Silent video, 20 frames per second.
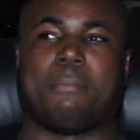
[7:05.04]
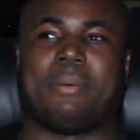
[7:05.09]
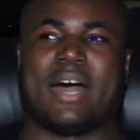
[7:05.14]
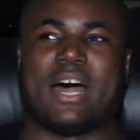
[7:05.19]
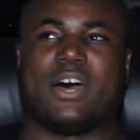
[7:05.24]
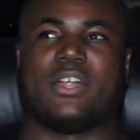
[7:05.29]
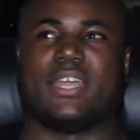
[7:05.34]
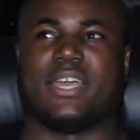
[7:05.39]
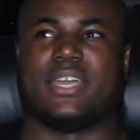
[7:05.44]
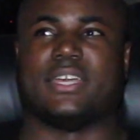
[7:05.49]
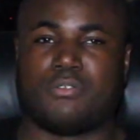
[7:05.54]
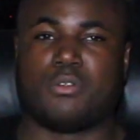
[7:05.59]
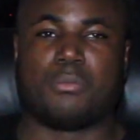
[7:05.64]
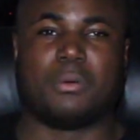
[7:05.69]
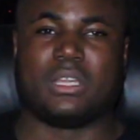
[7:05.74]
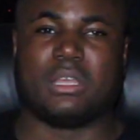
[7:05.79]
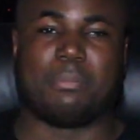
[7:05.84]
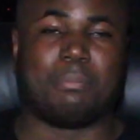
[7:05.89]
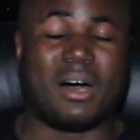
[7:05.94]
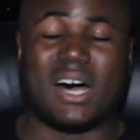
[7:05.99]
about it.
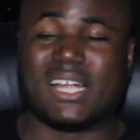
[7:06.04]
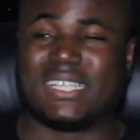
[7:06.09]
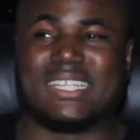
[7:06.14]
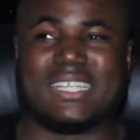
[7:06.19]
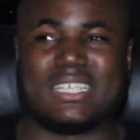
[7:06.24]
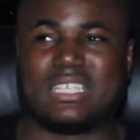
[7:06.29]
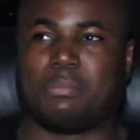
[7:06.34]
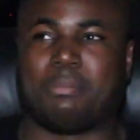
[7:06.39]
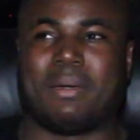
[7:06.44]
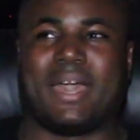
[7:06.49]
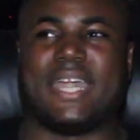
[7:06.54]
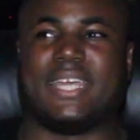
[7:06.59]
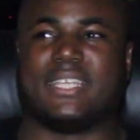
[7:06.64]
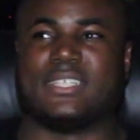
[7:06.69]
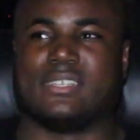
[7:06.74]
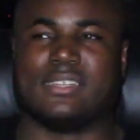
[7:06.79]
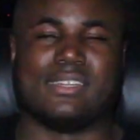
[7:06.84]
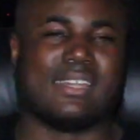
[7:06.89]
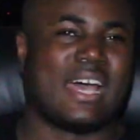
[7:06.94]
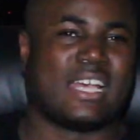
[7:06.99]
Everybody
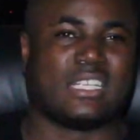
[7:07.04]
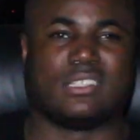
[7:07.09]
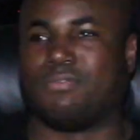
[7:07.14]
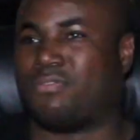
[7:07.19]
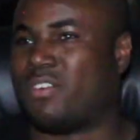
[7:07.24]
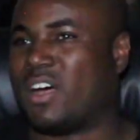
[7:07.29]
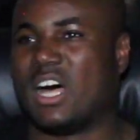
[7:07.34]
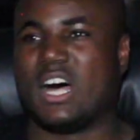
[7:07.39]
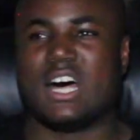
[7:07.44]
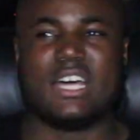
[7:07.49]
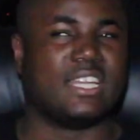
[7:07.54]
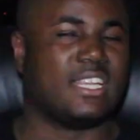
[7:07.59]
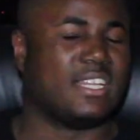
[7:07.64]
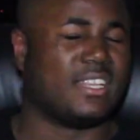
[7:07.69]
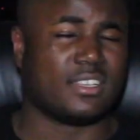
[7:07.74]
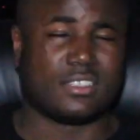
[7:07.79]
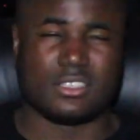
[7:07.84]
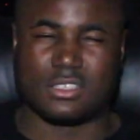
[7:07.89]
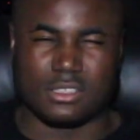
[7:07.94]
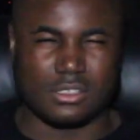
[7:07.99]
participates and has fun
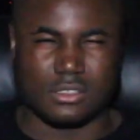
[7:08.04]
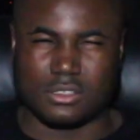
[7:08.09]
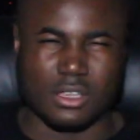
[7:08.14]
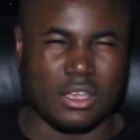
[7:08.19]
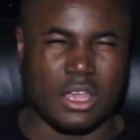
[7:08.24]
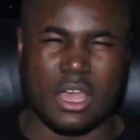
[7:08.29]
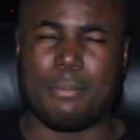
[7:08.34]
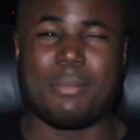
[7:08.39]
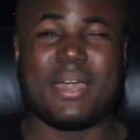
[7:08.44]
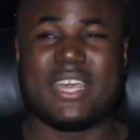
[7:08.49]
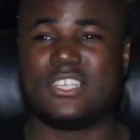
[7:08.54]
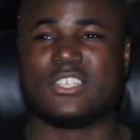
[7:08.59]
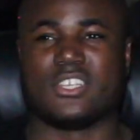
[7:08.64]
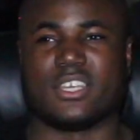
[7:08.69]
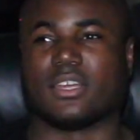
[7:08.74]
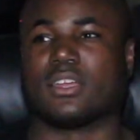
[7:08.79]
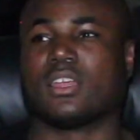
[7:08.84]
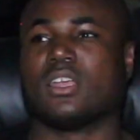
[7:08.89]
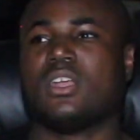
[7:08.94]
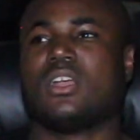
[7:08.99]
and it's
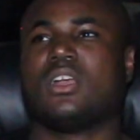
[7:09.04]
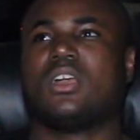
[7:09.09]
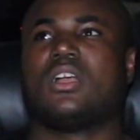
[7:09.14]
amazing.